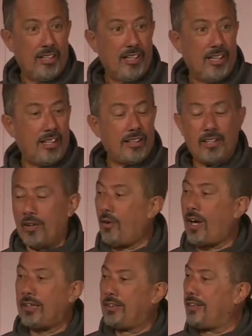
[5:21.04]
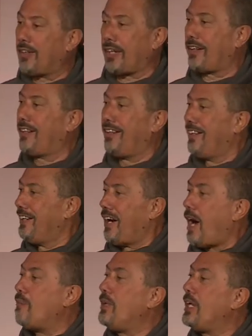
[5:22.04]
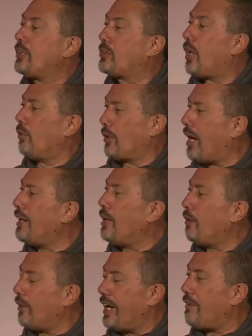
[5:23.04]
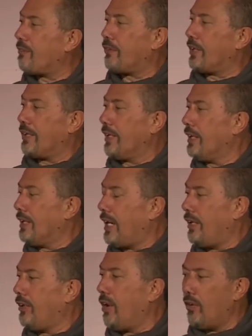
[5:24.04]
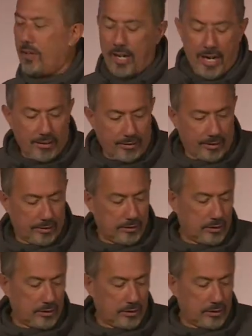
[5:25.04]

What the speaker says: I'm an adult. I know everything and they know nothing.